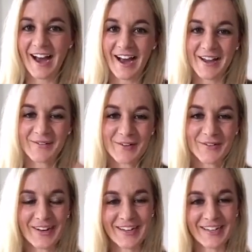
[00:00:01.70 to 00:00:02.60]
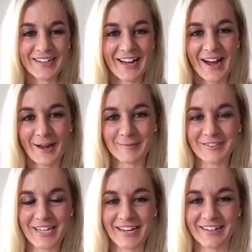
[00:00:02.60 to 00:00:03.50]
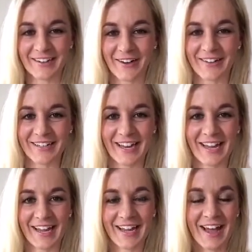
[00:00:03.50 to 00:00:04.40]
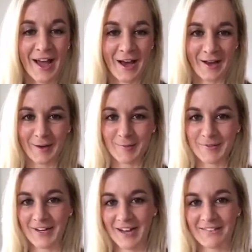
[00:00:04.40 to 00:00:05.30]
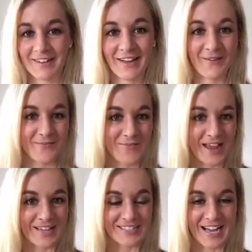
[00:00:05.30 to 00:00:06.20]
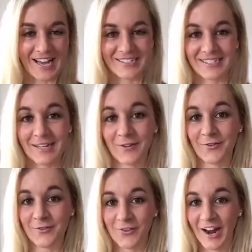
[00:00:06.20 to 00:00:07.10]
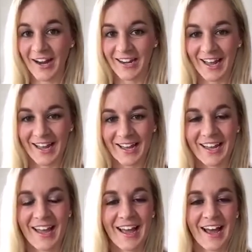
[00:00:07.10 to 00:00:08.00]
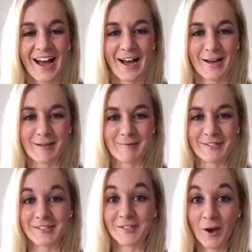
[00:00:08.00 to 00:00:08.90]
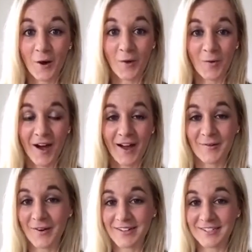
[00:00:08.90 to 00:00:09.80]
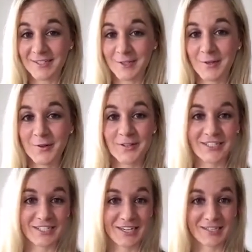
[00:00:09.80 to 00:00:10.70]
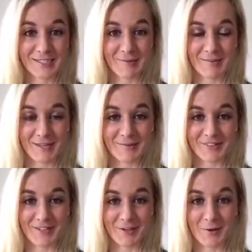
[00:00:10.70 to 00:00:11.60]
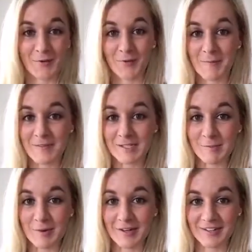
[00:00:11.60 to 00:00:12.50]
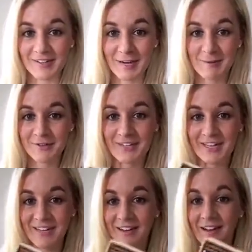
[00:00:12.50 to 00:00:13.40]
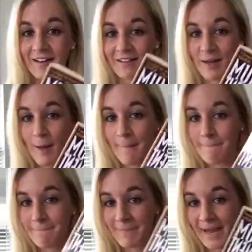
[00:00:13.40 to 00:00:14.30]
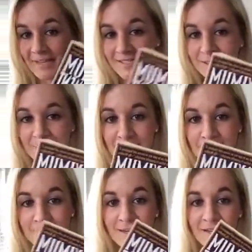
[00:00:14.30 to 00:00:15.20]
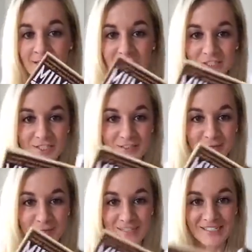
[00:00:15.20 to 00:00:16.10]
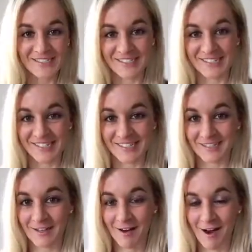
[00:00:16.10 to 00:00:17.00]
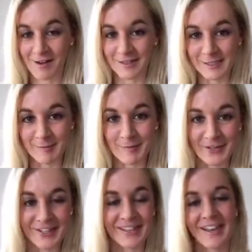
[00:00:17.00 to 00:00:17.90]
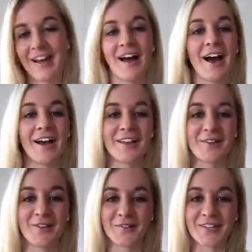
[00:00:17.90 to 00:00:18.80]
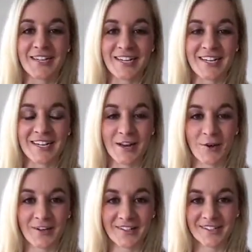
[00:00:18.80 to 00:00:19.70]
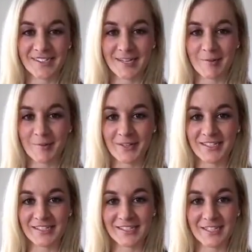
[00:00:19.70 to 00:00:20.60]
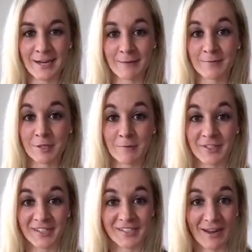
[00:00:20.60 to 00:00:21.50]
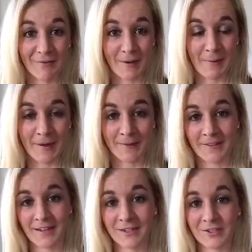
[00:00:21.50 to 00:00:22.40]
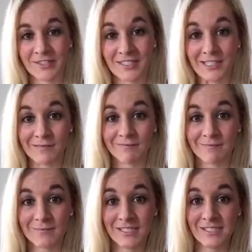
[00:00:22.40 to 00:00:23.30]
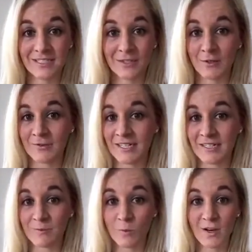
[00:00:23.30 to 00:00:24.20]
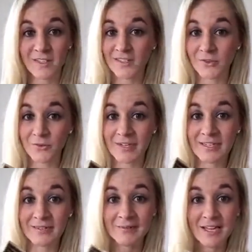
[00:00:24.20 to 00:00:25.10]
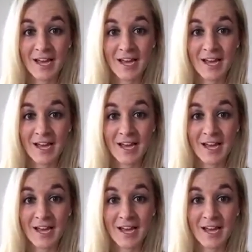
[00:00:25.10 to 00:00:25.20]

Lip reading: Hi everyone, I'm Shannon Galladay. I hope you're having a fantastic Friday. So I wanted to share something with you from this book that I've been reading called Maximum Achievement. It's an awesome book. I love reading or listening books to books every month. I usually listen or read 1 to 3